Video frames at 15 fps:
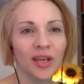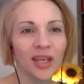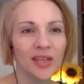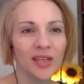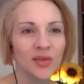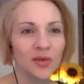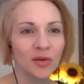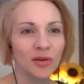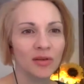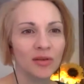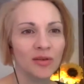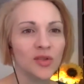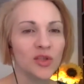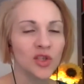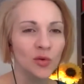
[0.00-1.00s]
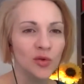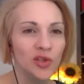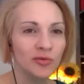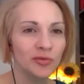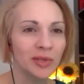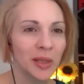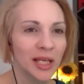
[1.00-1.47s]
his or her
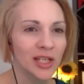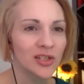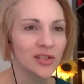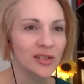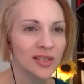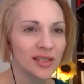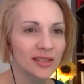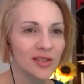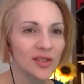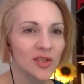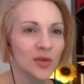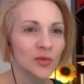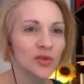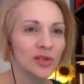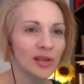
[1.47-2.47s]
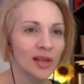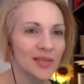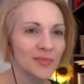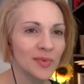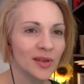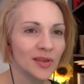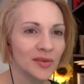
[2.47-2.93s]
social relations, and the social
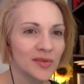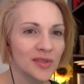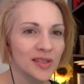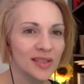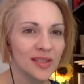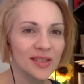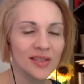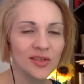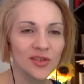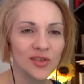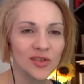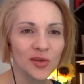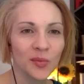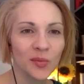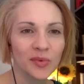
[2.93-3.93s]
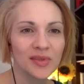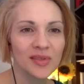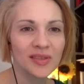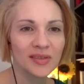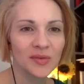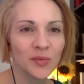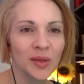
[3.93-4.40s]
aspect of citizenship
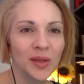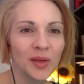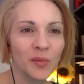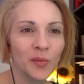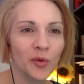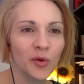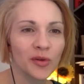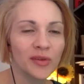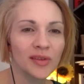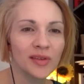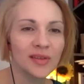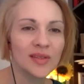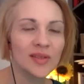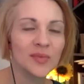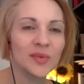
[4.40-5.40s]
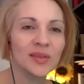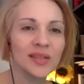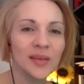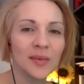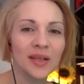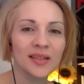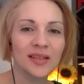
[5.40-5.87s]
is really important in these
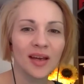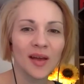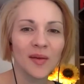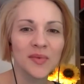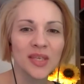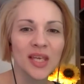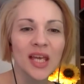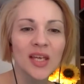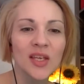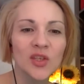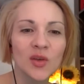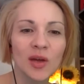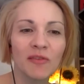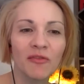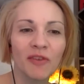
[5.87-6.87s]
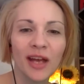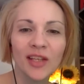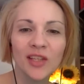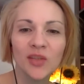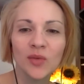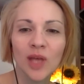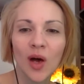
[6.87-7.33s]
pandemic times. So I
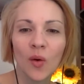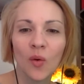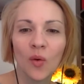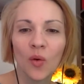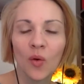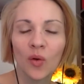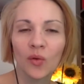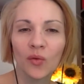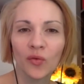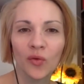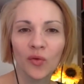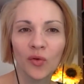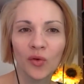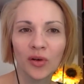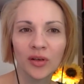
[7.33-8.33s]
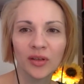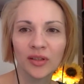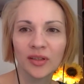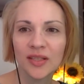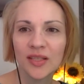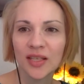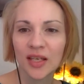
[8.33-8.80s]
invite you now all for a
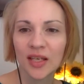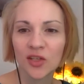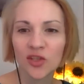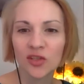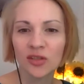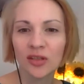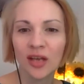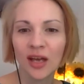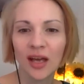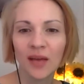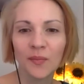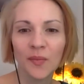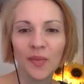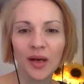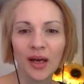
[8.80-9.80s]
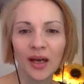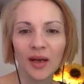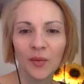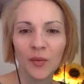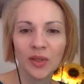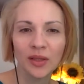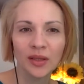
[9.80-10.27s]
discussion. I
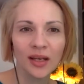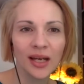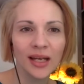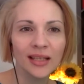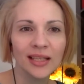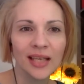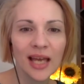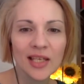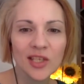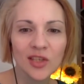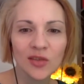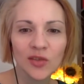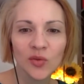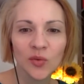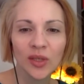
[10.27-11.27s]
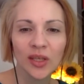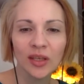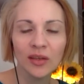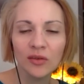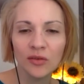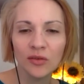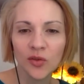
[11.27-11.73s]
will kindly ask you to
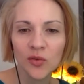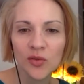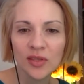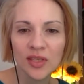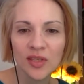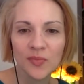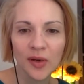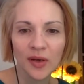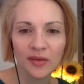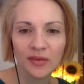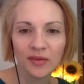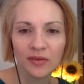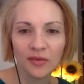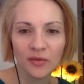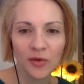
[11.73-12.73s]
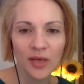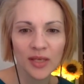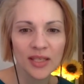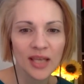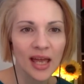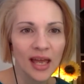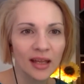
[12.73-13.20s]
either use this button,
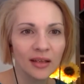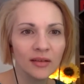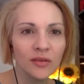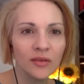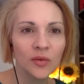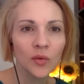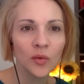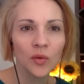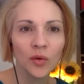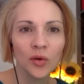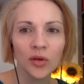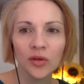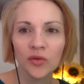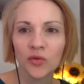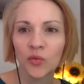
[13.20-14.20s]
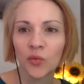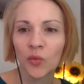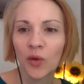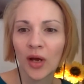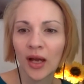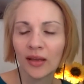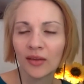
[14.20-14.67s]
raise hand, or to
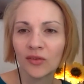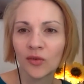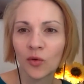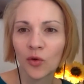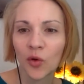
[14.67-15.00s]
write your